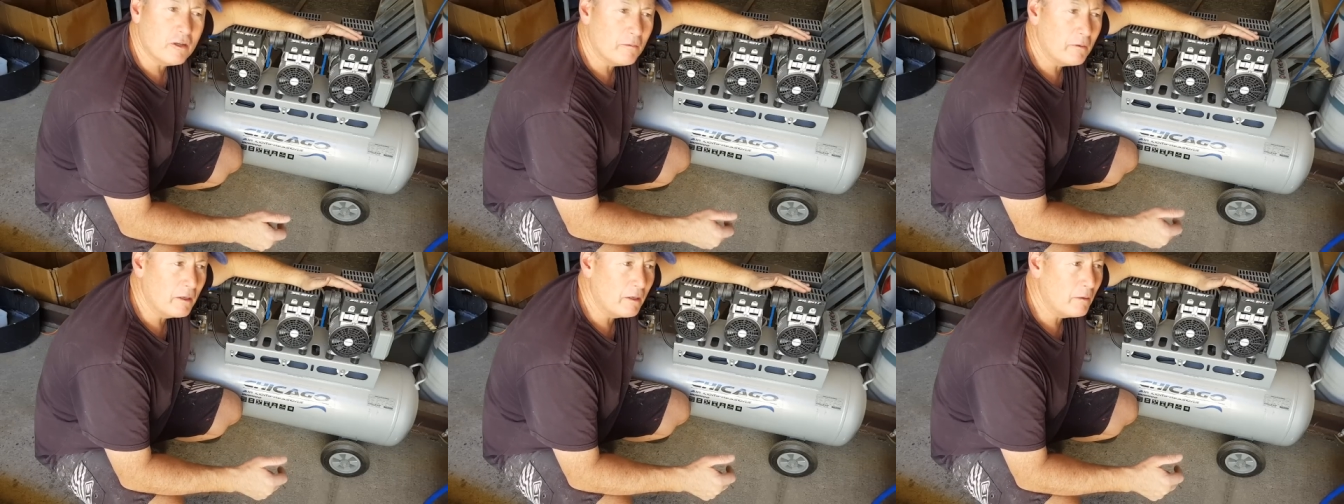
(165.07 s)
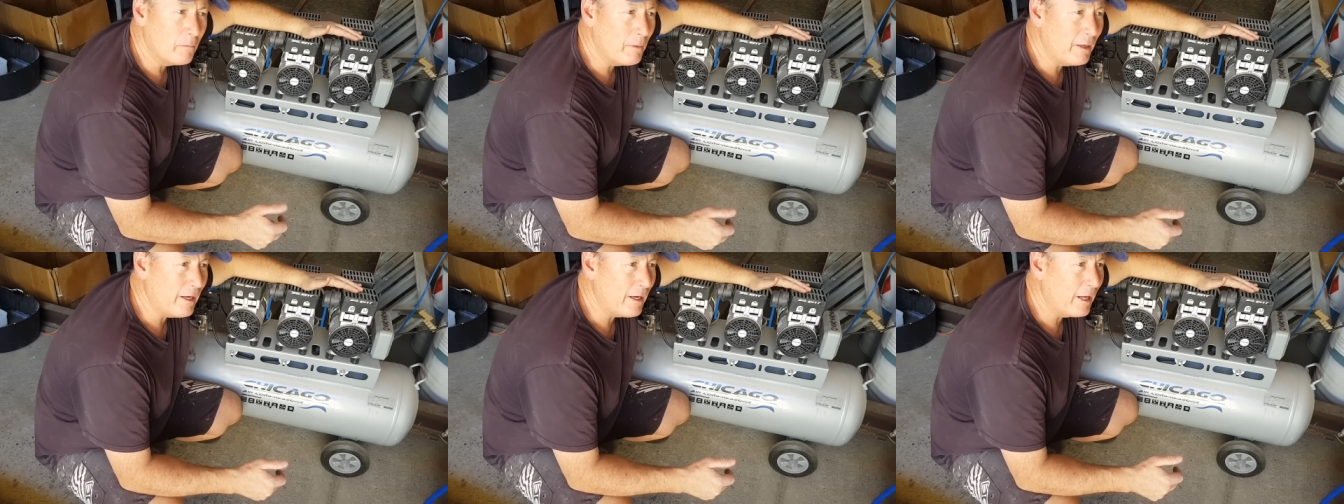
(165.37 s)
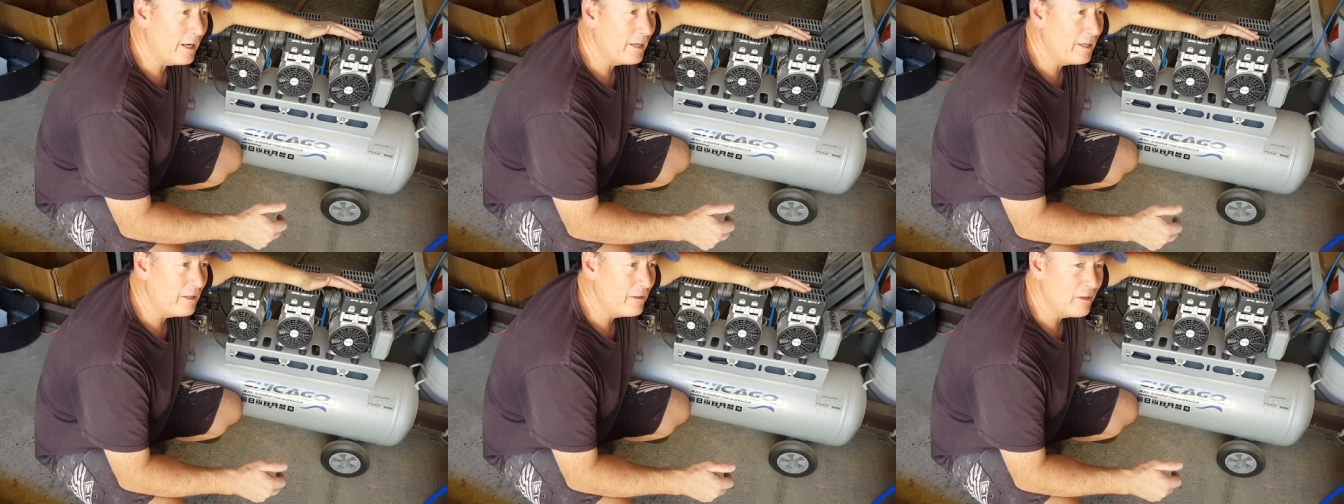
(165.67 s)
I mean, about
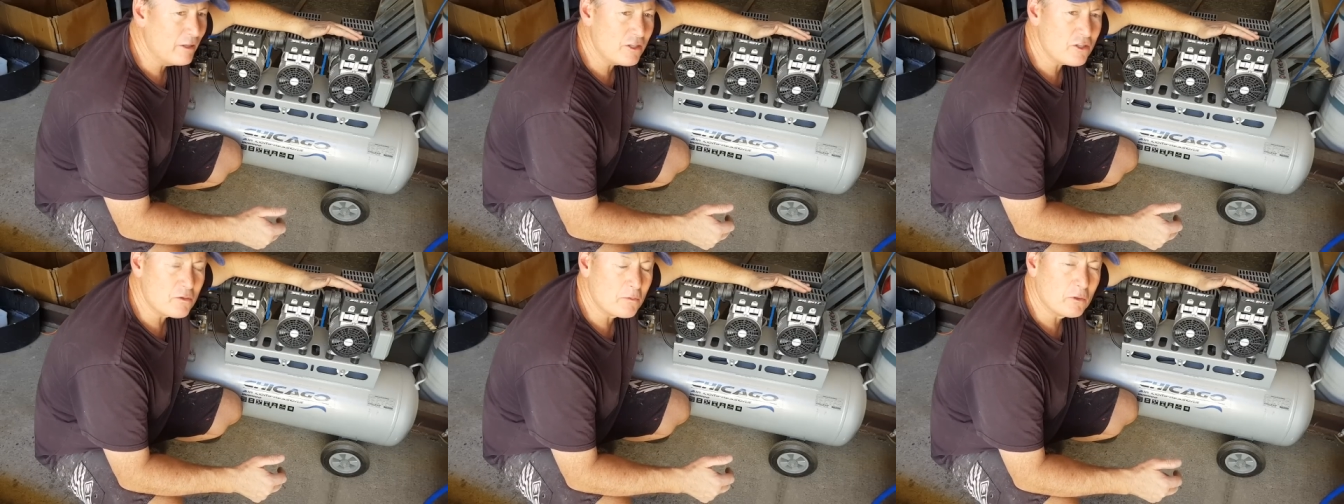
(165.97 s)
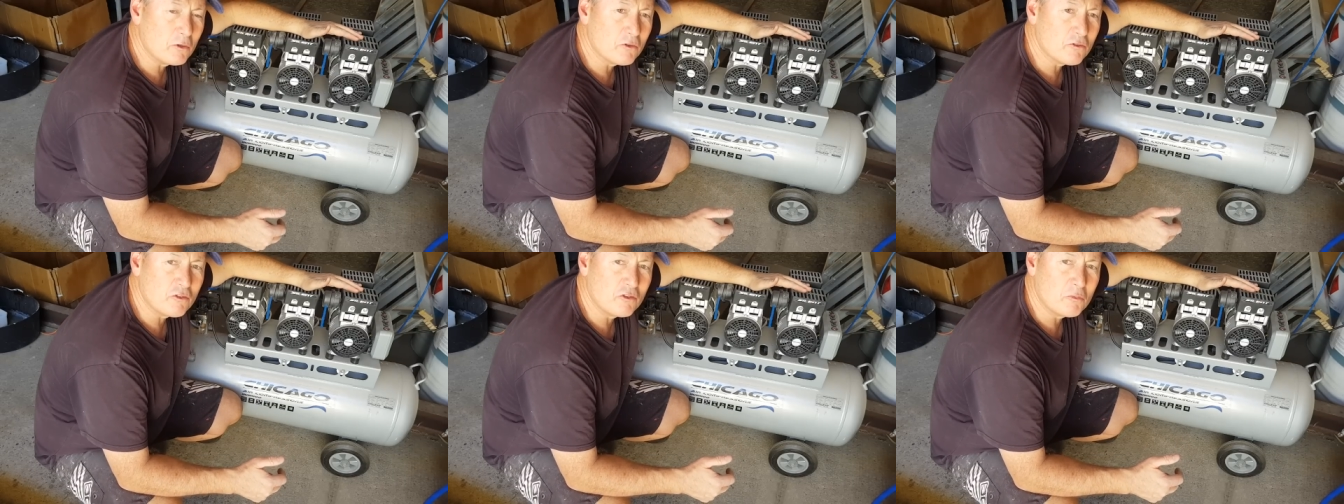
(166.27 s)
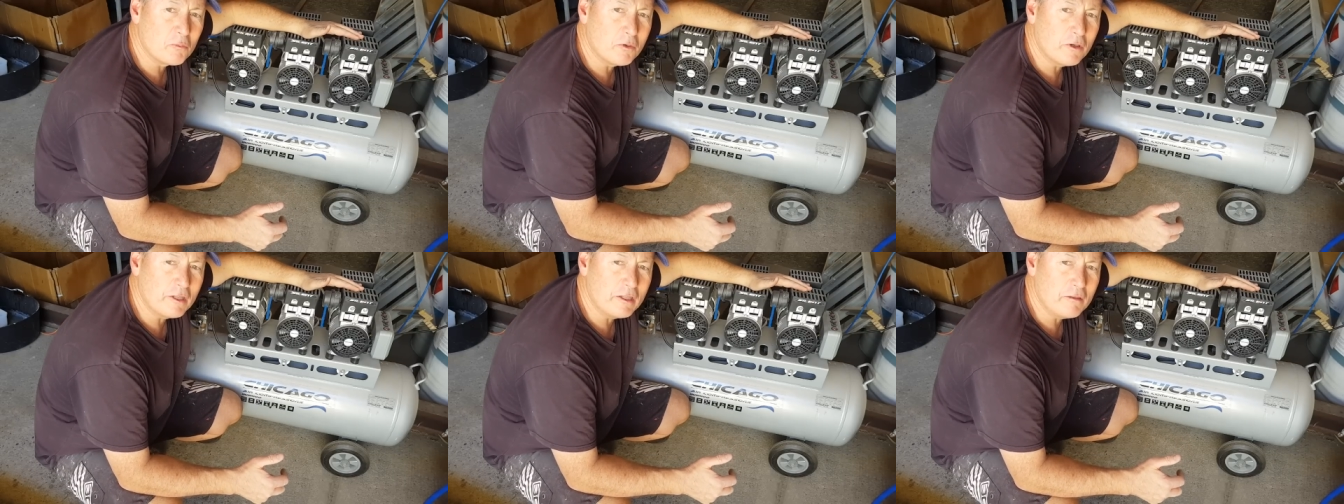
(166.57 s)
80 decibels is
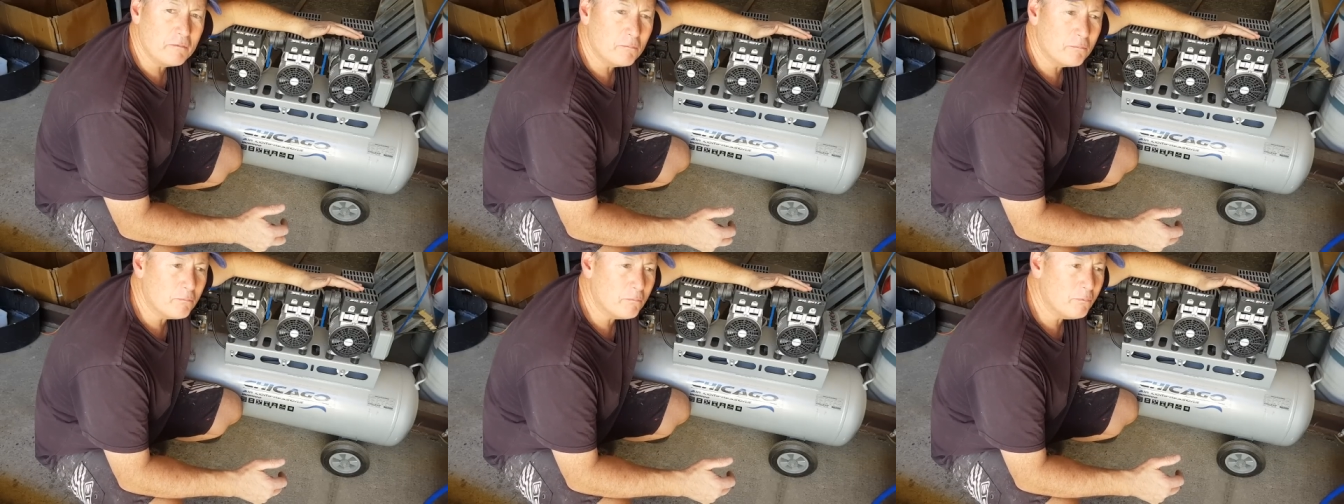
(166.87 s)
pretty